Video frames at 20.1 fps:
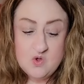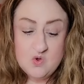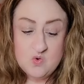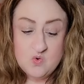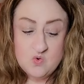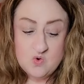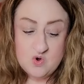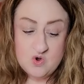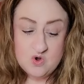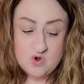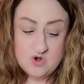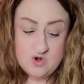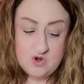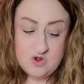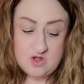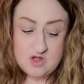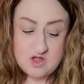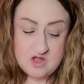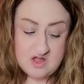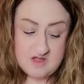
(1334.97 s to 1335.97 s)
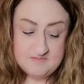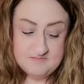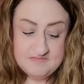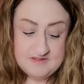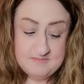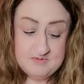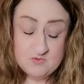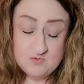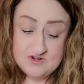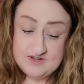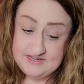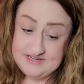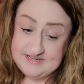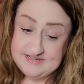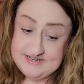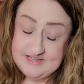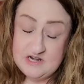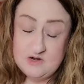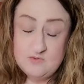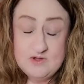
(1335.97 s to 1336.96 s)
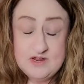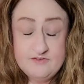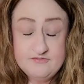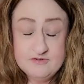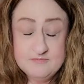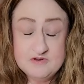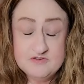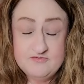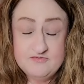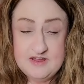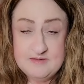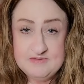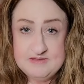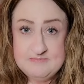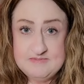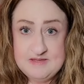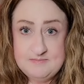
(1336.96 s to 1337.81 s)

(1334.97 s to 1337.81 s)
or maybe you need to get away from your family.